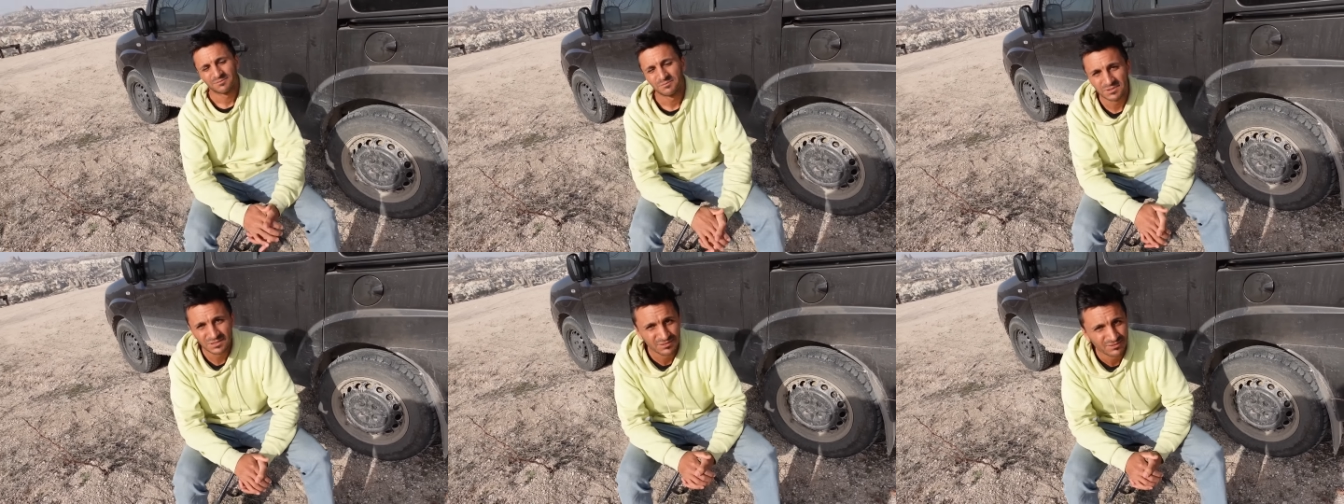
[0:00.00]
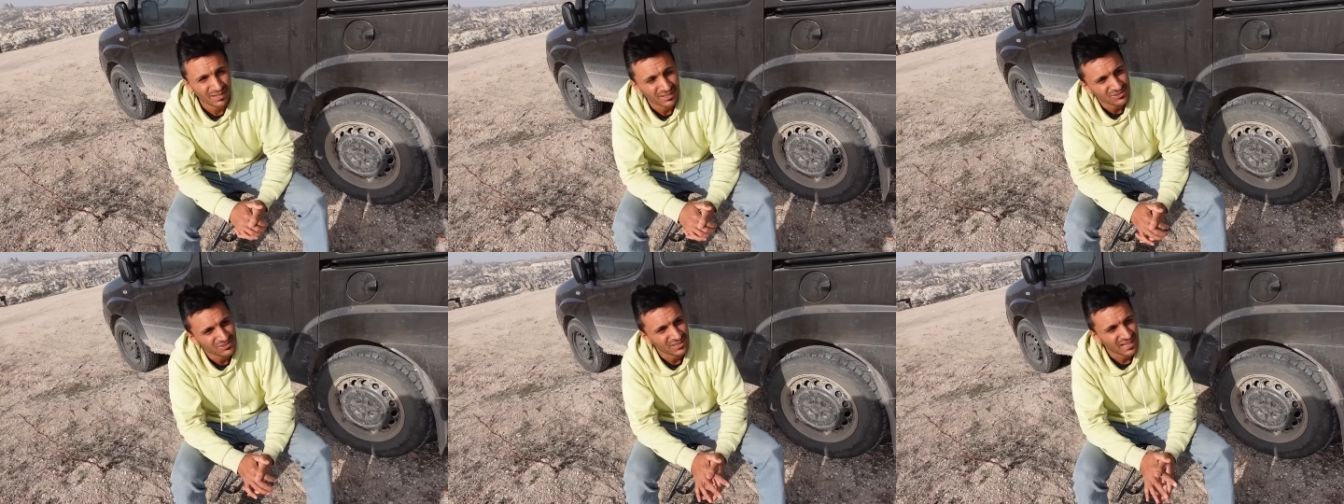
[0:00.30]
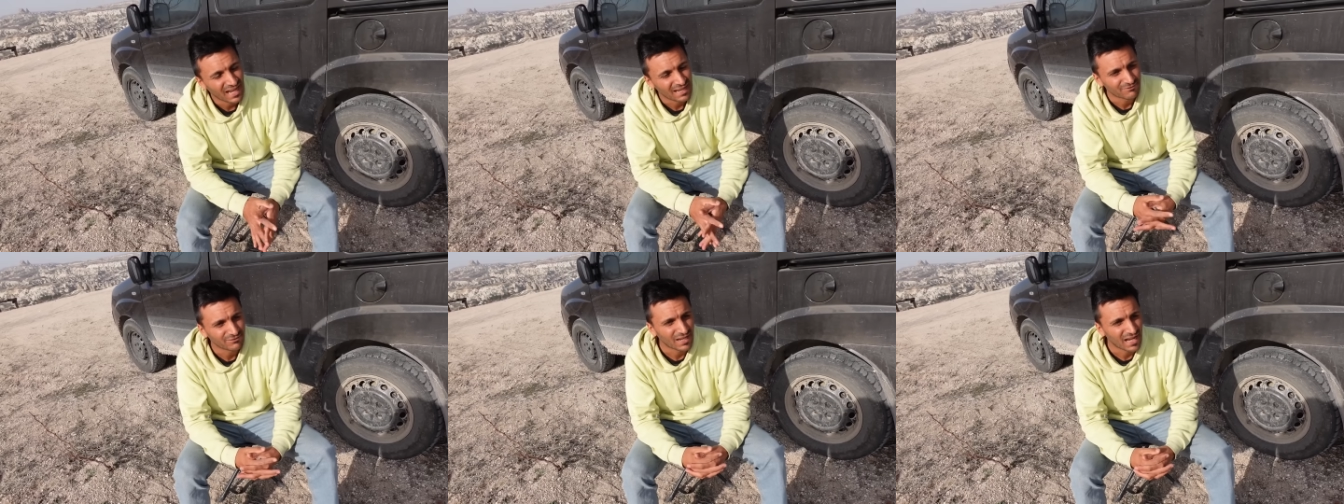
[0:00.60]
We do actually
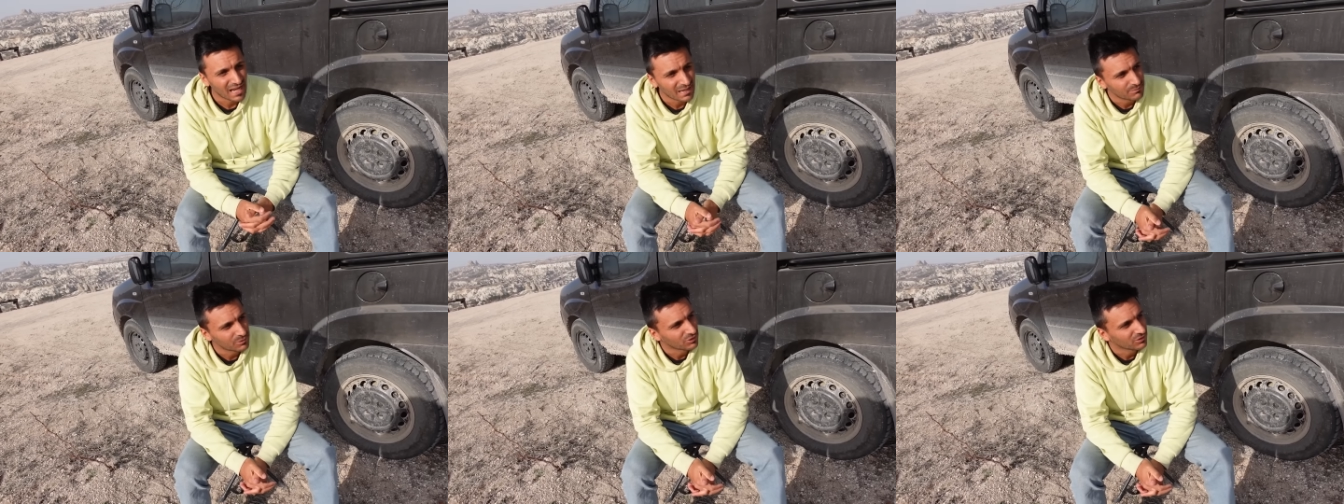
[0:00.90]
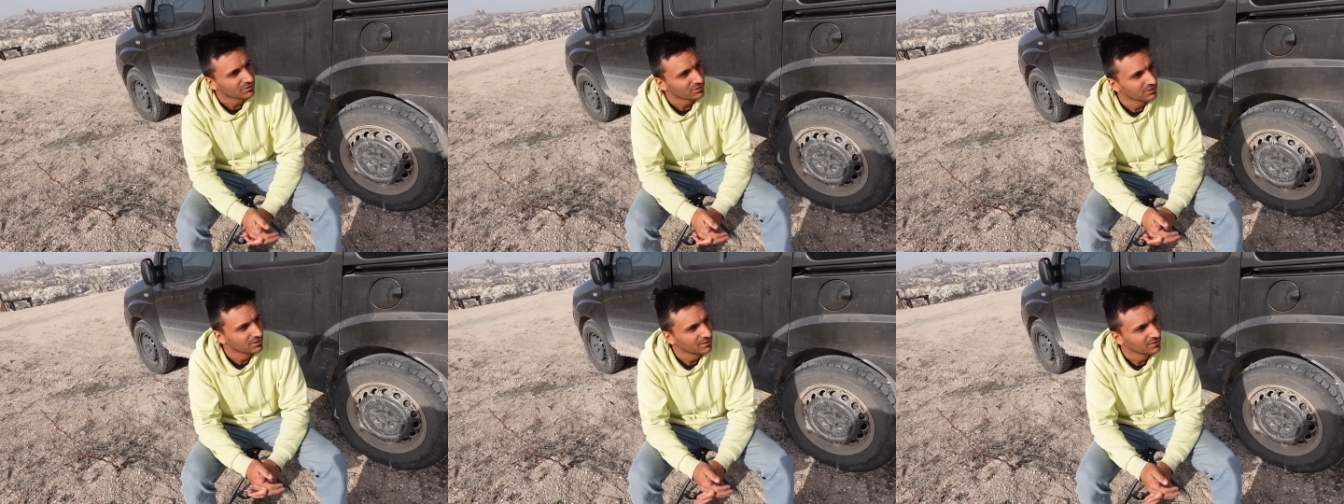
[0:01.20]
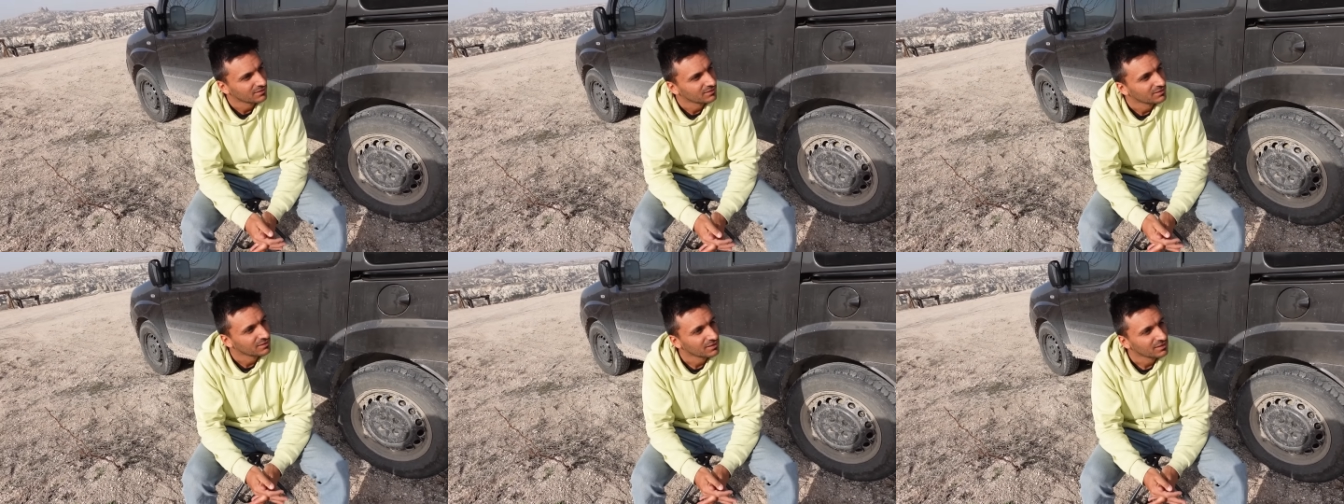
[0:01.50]
have a hammock,
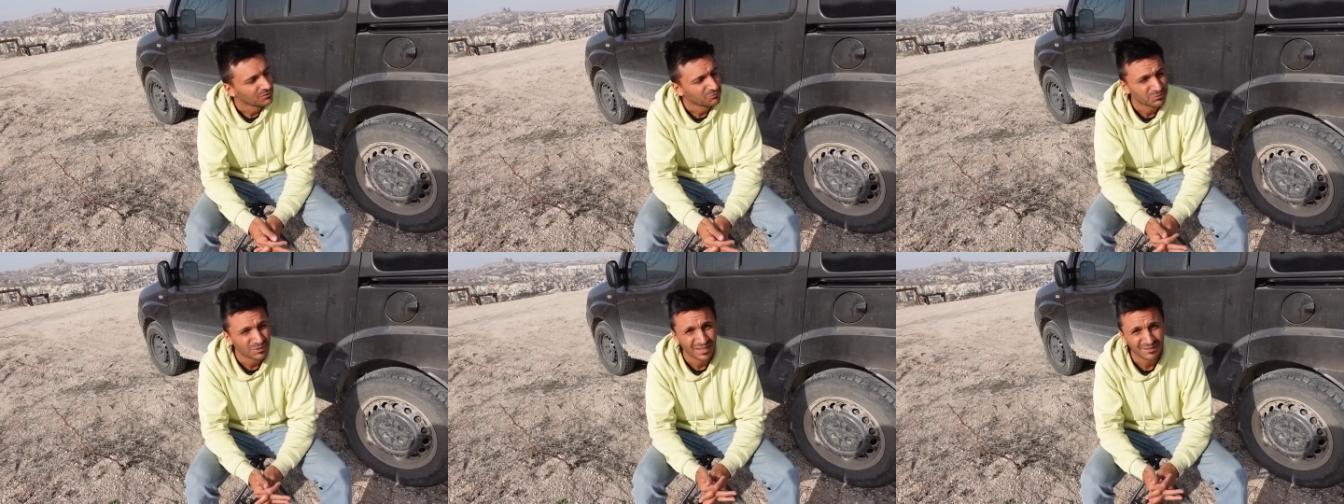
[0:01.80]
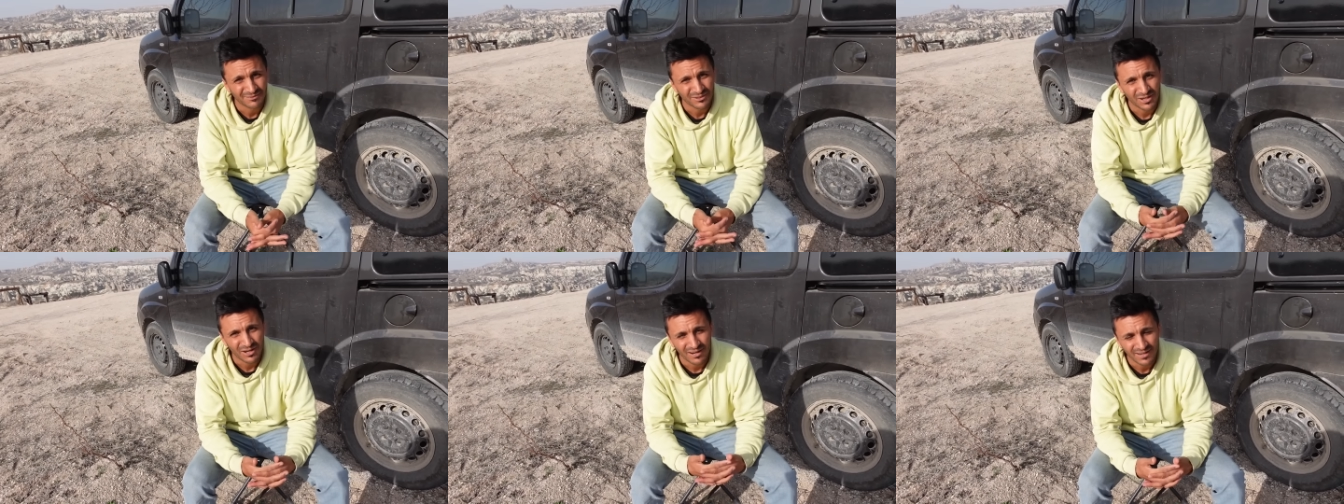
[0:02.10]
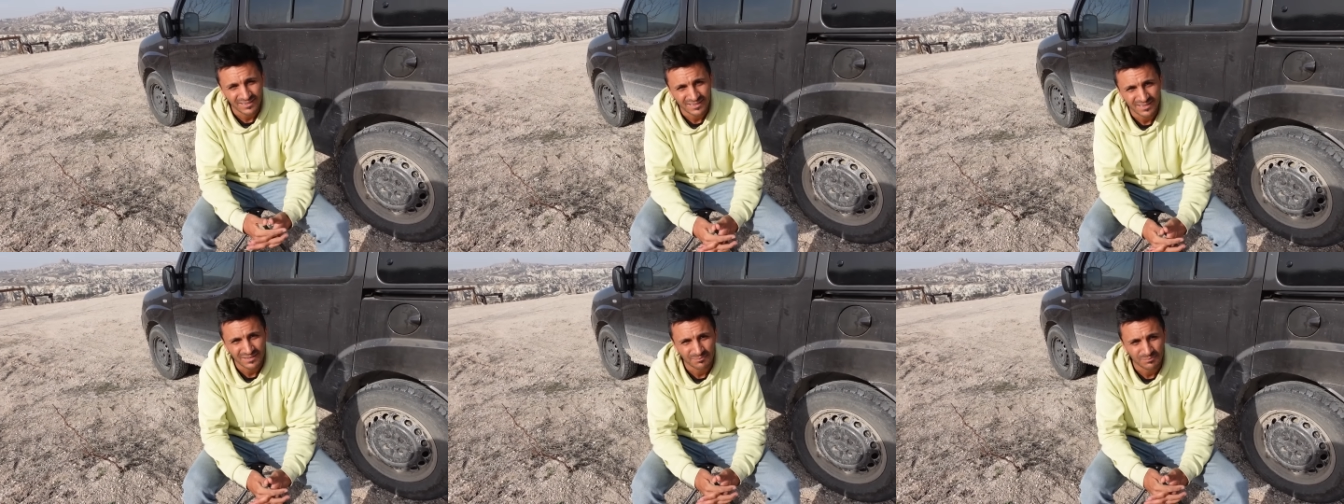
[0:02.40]
we have our
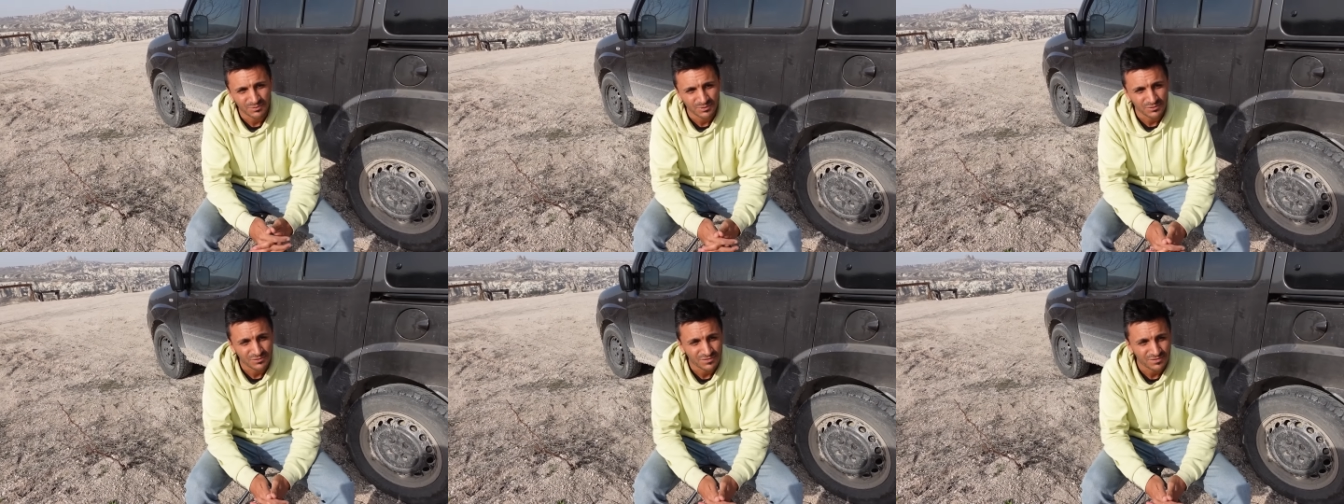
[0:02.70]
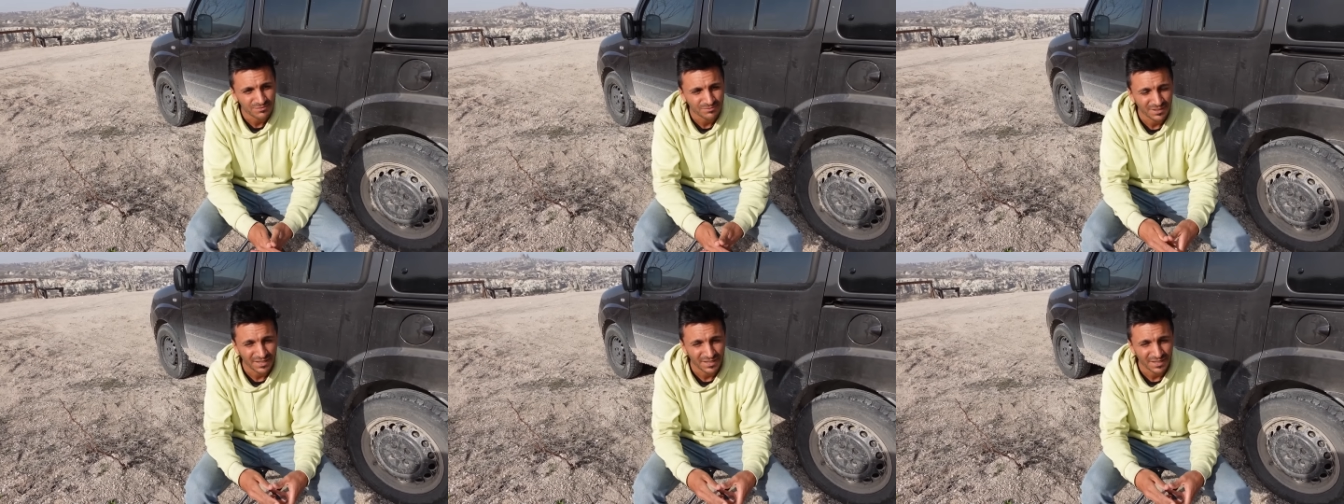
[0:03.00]
hiking boots,